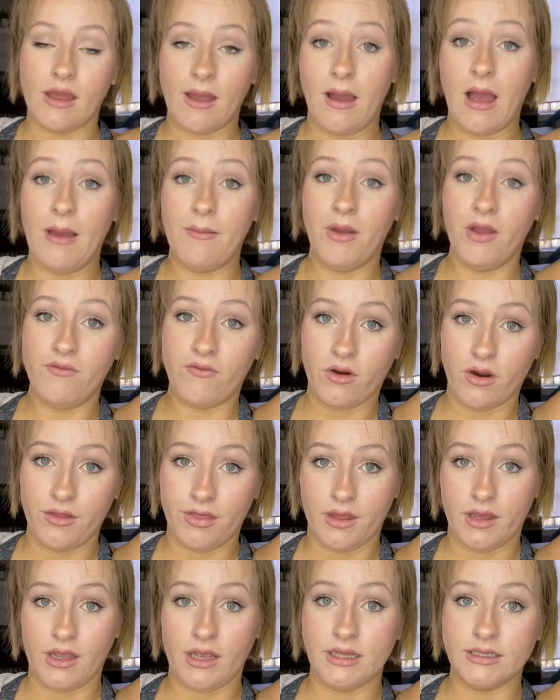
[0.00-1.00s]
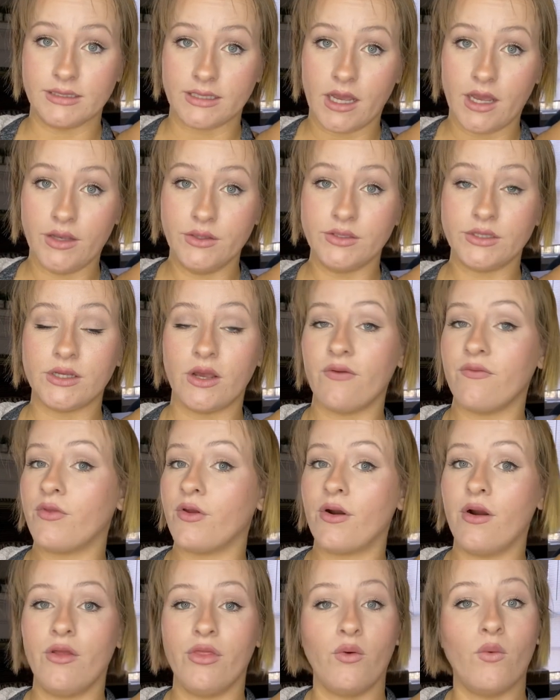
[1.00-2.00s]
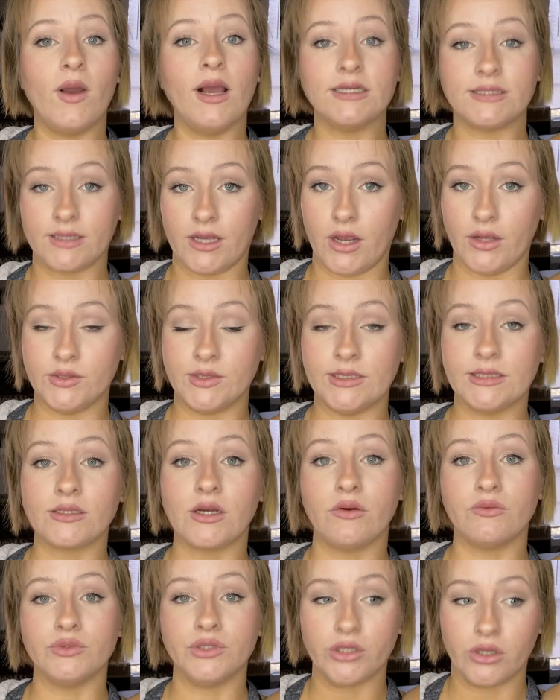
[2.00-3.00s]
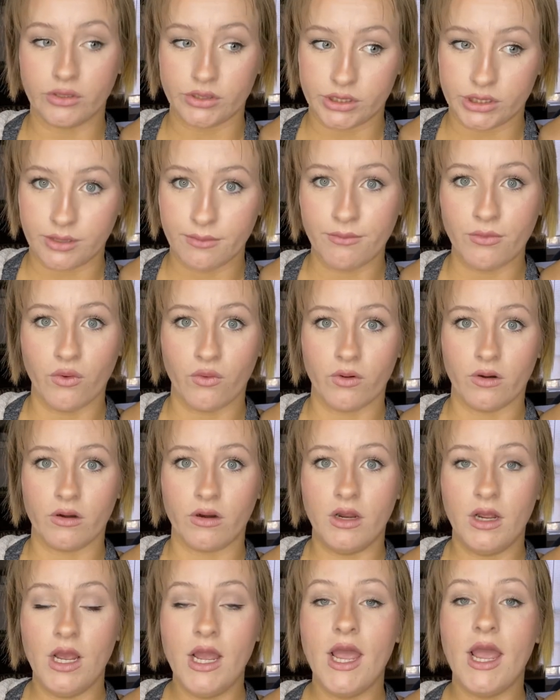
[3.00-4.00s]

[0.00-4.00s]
I'm over on the East Coast, so if they're on the West Coast, it's gonna charge them more.